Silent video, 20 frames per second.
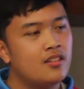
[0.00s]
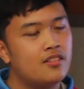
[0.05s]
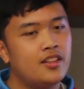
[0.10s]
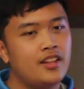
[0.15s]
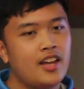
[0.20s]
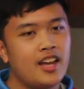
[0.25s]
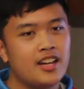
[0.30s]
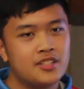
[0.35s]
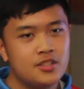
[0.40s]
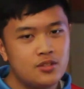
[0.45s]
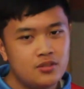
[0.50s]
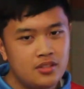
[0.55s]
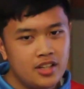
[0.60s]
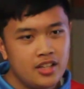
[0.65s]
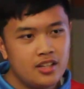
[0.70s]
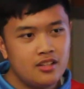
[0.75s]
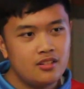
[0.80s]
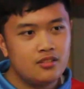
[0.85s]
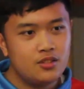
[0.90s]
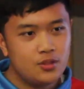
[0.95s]
They
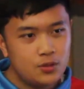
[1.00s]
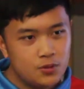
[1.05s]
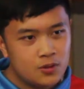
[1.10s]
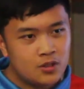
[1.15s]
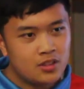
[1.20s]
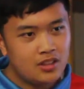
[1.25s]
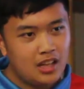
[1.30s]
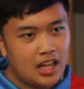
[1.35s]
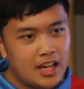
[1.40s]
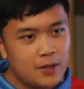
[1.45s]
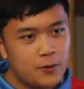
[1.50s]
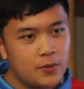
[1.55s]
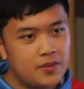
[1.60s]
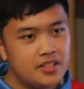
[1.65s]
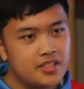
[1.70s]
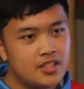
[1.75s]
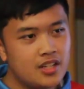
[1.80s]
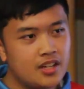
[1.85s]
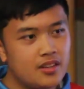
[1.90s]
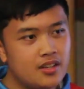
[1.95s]
actually do collide
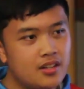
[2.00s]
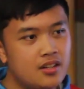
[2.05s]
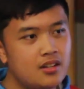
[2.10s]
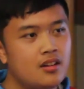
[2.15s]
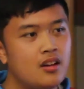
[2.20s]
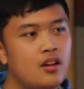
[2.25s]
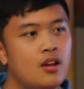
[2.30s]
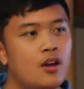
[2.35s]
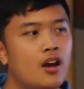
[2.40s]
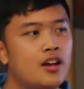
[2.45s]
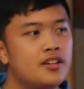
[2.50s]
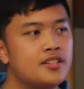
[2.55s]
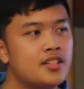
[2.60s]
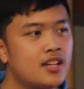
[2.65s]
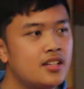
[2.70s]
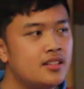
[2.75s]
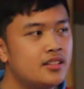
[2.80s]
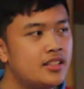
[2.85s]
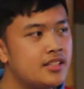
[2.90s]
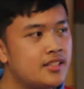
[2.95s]
with each other.
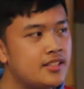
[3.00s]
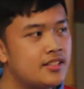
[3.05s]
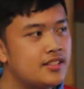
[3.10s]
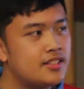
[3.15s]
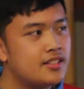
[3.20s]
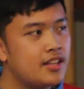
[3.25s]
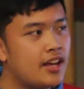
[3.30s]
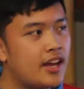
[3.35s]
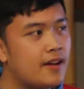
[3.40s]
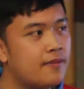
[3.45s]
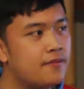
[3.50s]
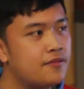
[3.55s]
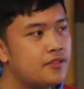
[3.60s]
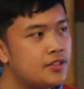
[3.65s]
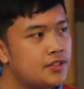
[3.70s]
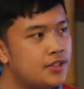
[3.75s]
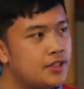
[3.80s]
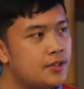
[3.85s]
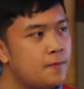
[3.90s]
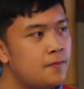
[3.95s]
Scientists
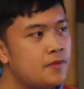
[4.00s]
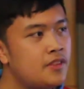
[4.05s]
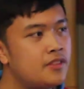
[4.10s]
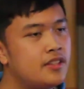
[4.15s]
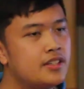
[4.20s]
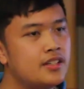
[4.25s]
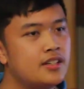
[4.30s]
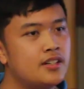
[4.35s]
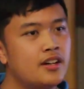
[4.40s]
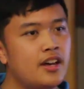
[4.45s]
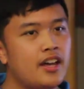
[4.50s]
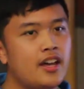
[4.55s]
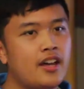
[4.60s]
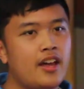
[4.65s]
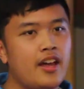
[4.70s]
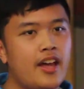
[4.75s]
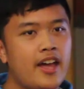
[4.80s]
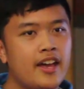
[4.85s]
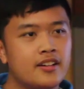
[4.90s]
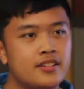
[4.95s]
have termed the
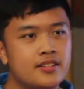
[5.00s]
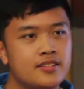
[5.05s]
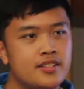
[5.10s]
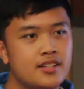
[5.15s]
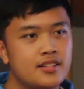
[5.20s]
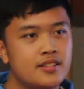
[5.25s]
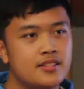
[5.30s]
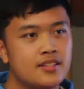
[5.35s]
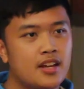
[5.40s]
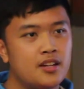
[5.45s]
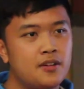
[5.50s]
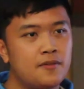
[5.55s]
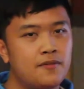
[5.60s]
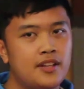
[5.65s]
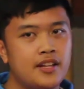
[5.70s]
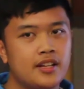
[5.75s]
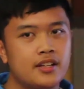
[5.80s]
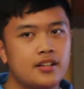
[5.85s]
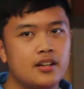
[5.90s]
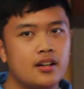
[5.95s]
excess kind
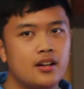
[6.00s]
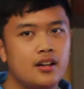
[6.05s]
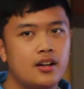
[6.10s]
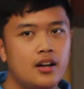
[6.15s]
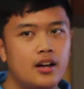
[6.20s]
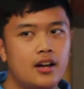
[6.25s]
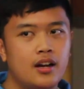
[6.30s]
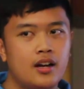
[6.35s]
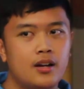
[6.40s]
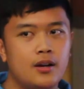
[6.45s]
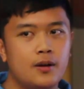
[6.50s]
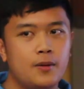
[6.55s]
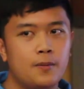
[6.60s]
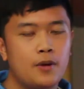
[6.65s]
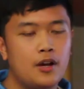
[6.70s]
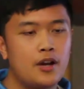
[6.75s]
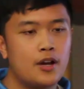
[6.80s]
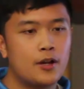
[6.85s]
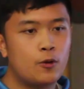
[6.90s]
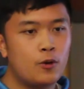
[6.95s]
of like
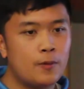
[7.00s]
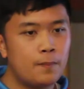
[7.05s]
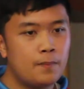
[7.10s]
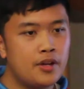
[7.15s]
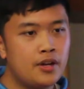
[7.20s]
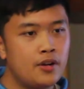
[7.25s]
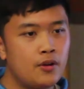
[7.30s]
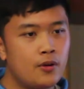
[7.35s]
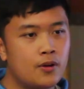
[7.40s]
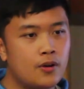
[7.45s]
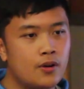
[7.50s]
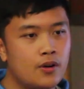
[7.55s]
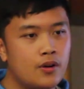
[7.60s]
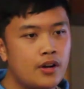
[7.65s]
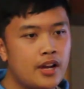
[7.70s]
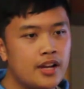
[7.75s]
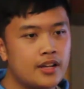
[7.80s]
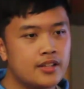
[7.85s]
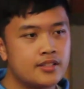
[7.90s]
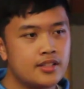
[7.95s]
equipment
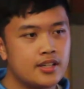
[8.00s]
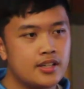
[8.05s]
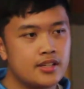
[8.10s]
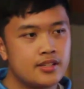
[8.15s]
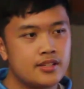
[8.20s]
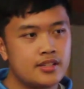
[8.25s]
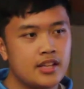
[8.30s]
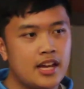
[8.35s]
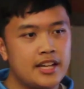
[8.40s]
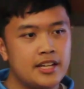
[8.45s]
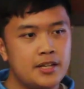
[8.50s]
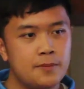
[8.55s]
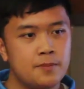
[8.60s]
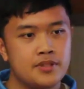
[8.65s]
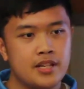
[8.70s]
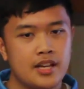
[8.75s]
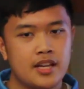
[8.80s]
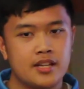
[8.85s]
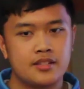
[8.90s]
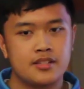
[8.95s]
or excess
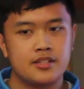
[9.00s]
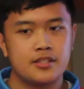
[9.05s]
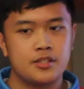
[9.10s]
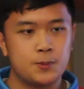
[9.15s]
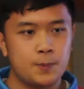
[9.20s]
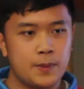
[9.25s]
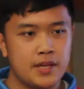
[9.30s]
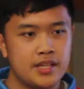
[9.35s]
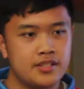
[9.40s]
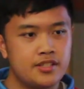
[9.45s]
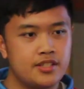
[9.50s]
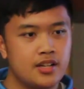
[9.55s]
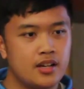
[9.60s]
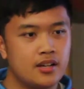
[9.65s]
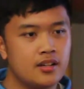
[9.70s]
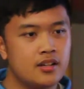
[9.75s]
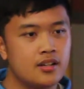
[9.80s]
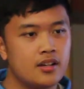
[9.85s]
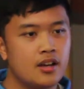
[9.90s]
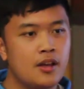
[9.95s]
items as space
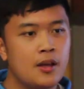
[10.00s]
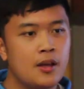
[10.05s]
junk.